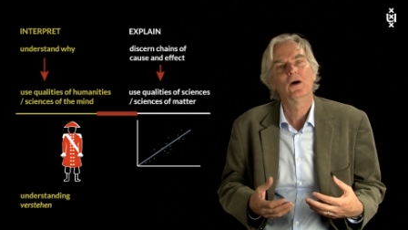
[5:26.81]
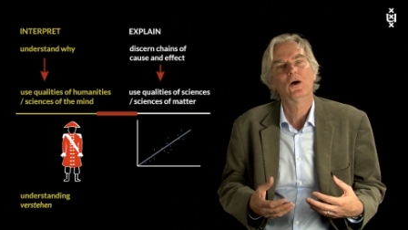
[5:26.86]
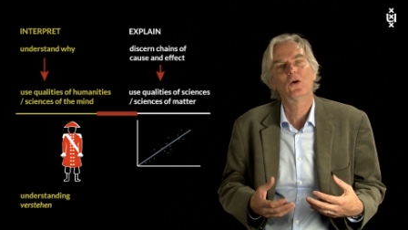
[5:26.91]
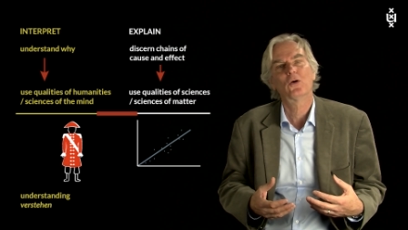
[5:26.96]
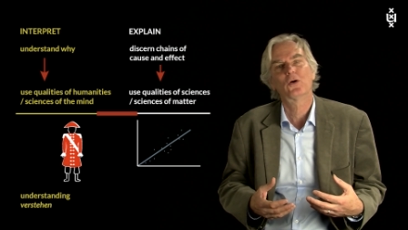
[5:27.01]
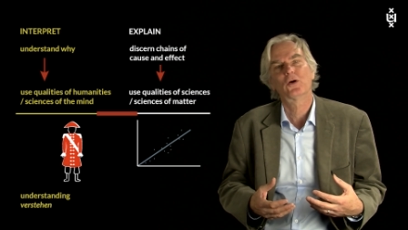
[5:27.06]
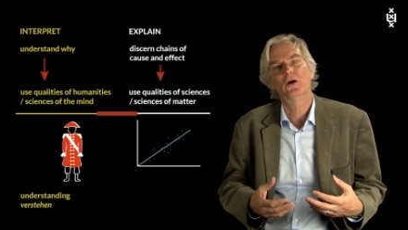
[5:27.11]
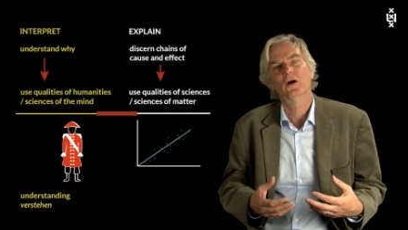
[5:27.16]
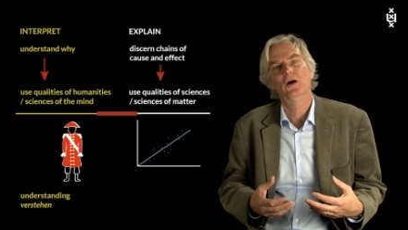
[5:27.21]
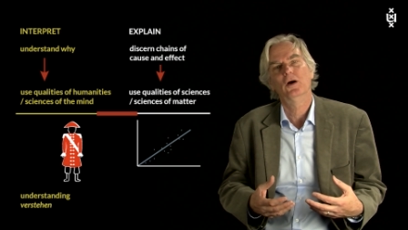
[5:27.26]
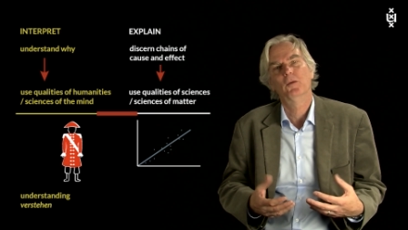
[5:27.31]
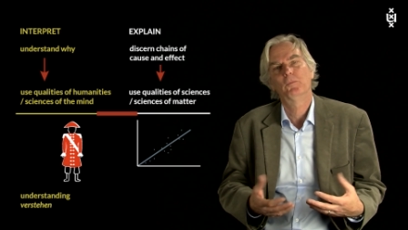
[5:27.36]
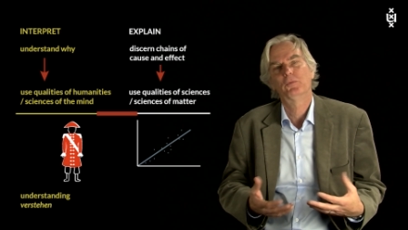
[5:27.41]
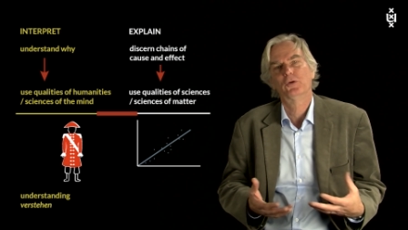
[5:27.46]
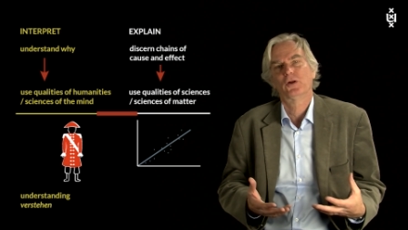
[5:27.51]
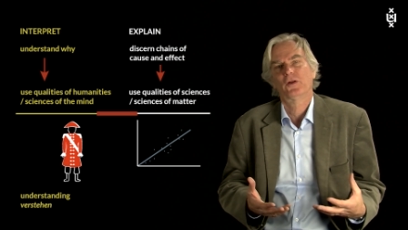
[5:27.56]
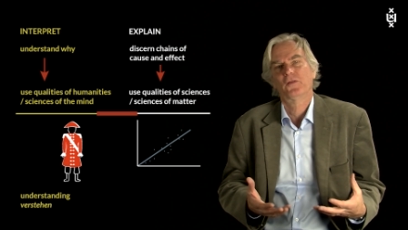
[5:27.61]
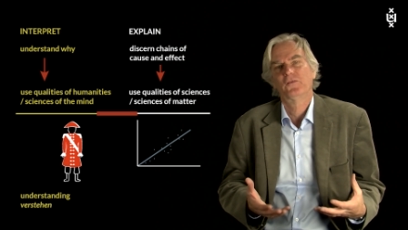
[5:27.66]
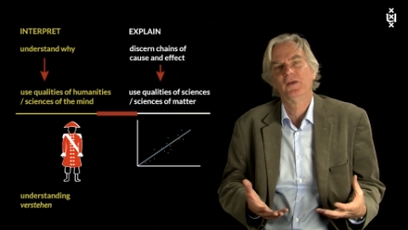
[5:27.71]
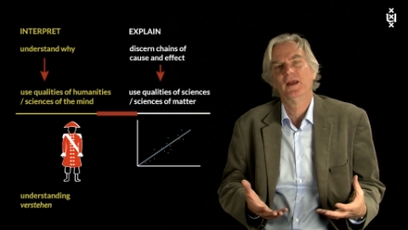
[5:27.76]
or a
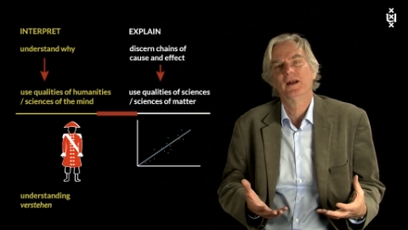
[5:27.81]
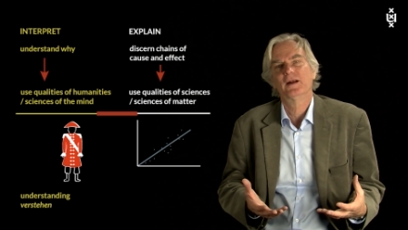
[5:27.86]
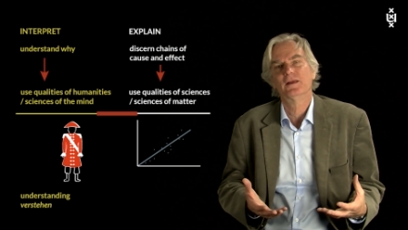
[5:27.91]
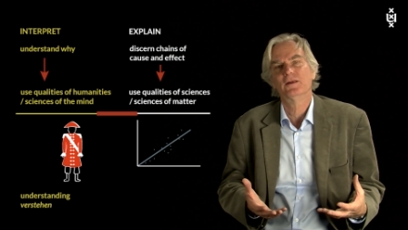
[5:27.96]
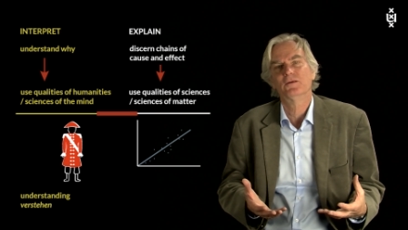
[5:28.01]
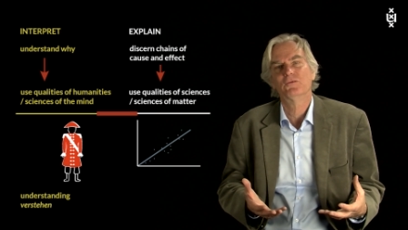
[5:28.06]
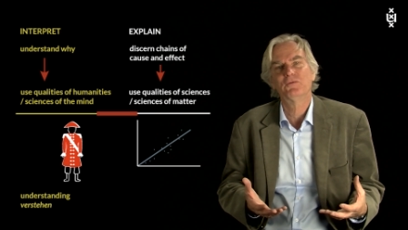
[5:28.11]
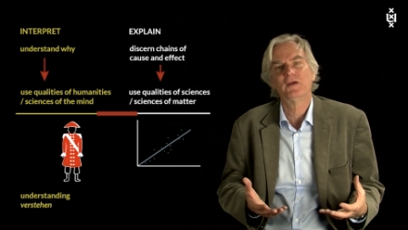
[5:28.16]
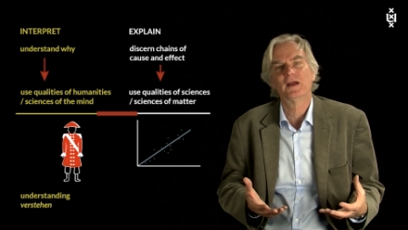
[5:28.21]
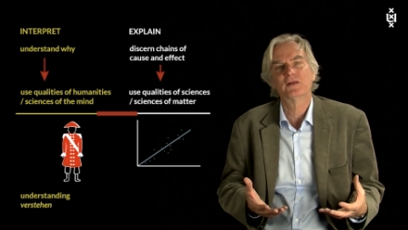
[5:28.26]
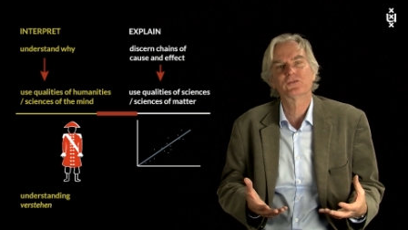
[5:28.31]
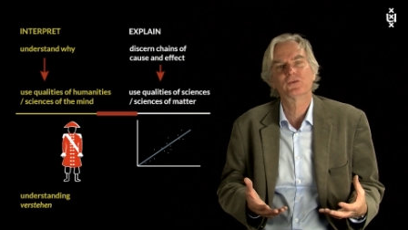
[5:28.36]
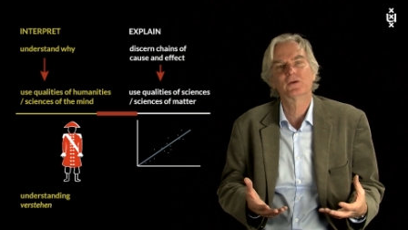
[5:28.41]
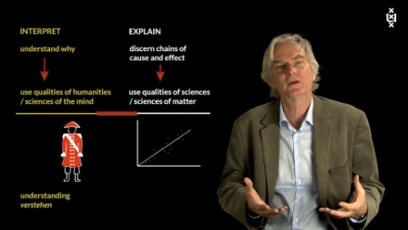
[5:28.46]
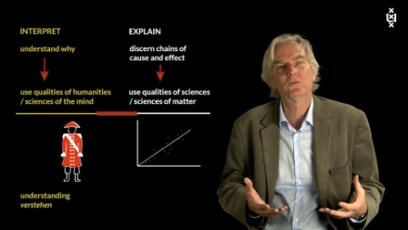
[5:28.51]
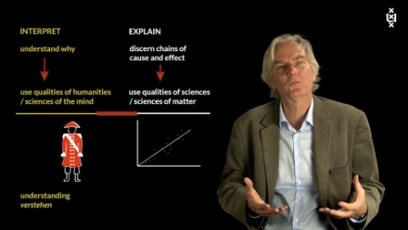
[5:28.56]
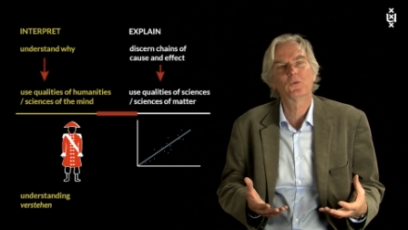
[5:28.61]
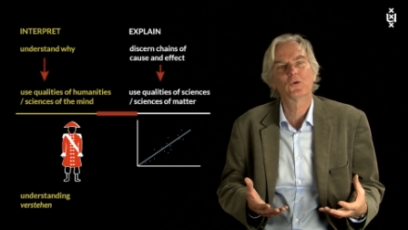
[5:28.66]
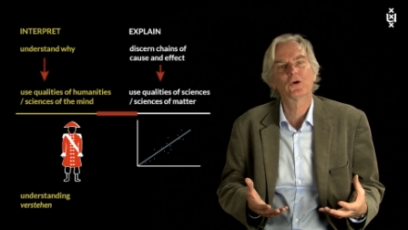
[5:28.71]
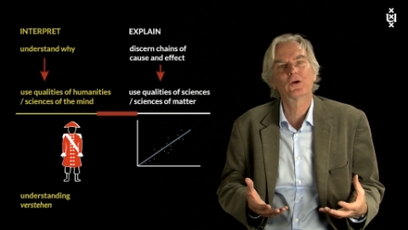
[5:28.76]
proletarian
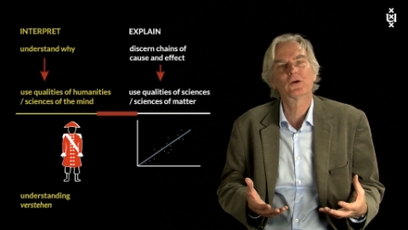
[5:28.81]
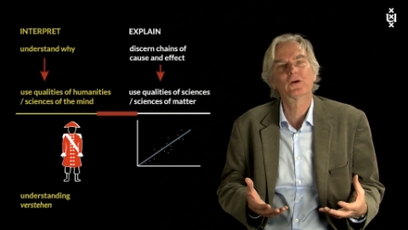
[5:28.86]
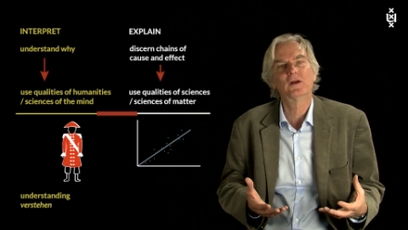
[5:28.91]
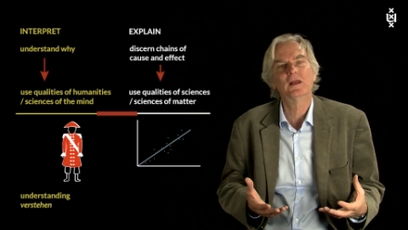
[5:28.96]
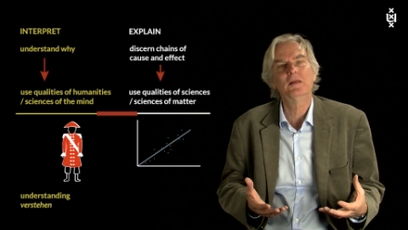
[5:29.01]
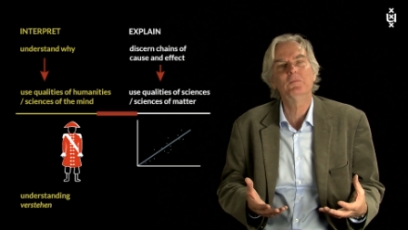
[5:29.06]
factory worker